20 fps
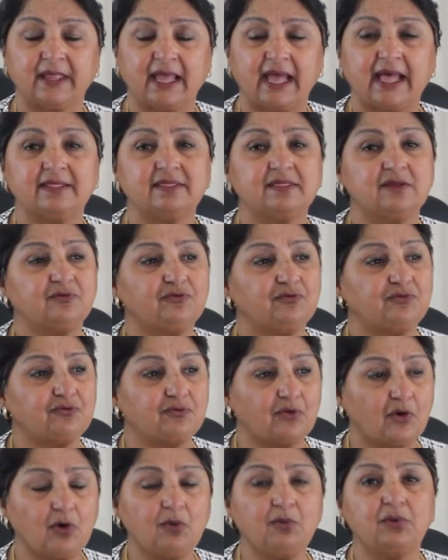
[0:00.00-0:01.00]
and the
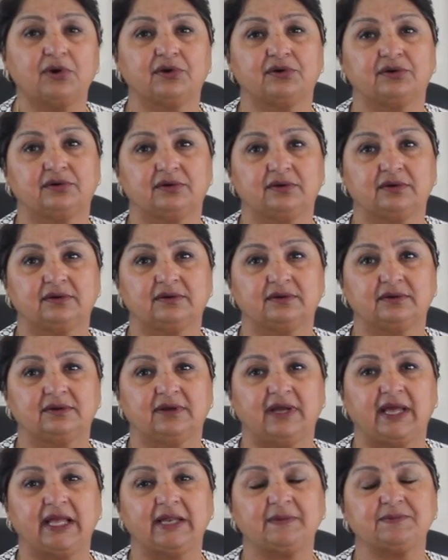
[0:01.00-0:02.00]
forward
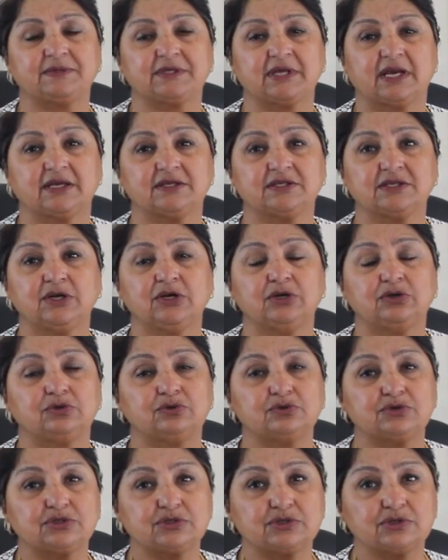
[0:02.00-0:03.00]
helps us
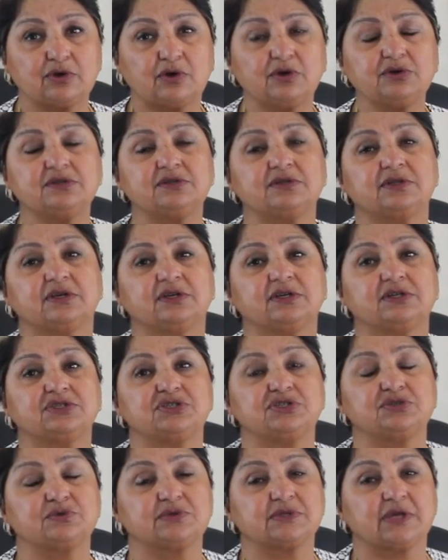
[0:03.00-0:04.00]
to sort the
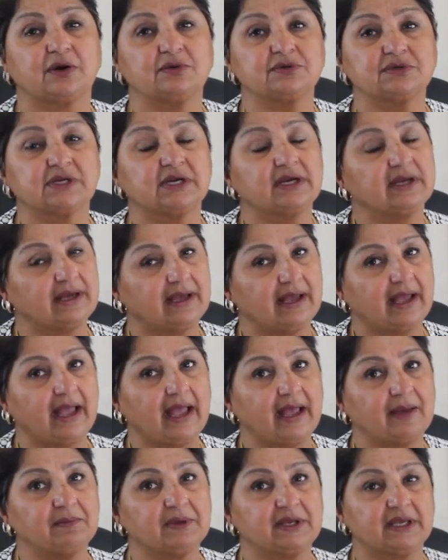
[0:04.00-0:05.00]
issues out
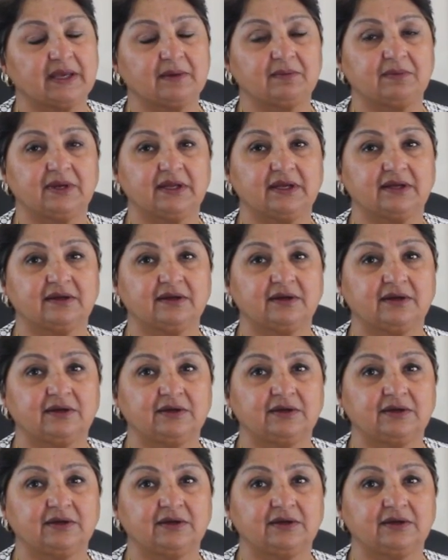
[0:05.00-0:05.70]
amicably.